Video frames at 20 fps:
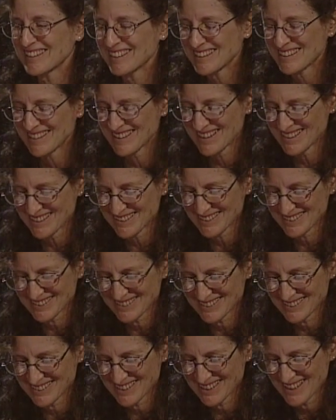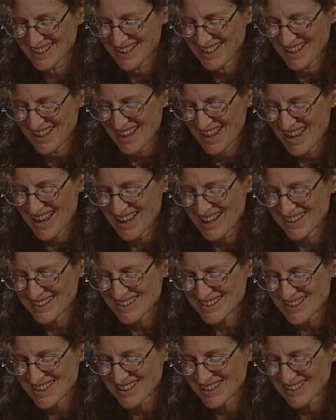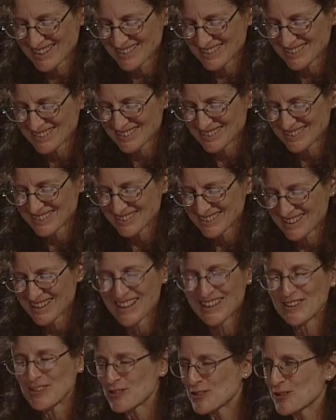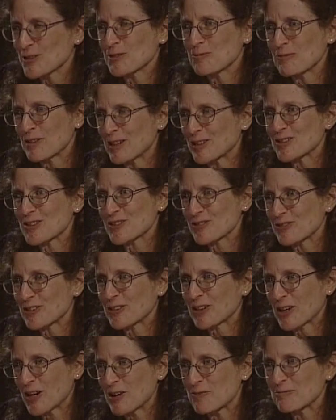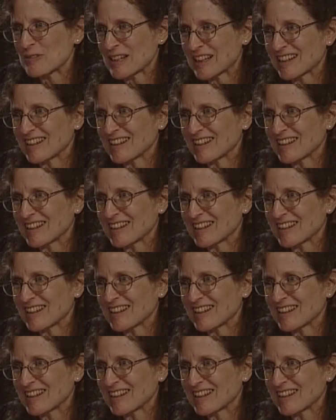Yeah. And thank you so much for coming.